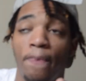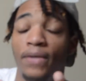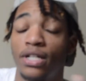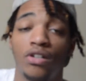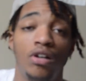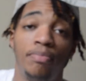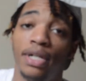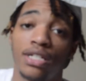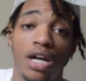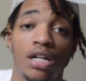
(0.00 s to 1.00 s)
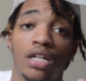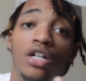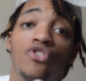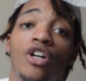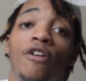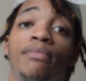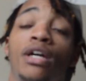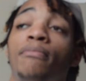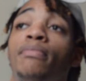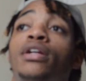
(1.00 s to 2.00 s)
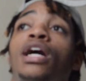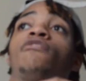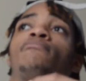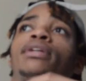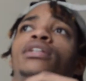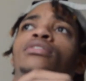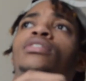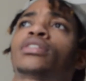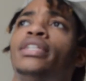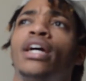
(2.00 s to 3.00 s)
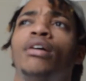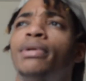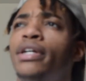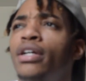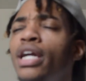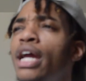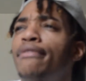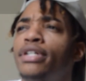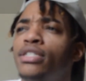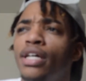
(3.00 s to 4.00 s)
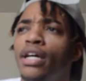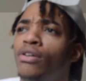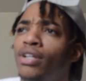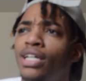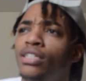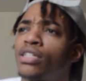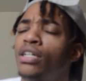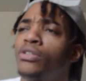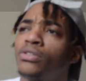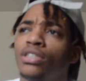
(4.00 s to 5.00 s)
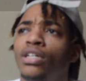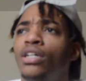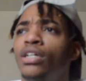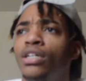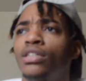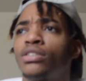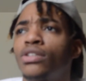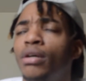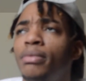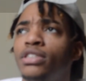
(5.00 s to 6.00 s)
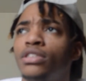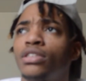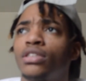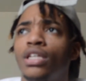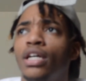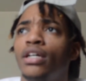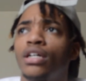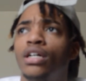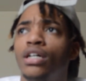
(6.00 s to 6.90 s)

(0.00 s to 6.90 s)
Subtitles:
That's the only place out of the country I've been, but I've been to damn near every state on the East Coast. So let me think.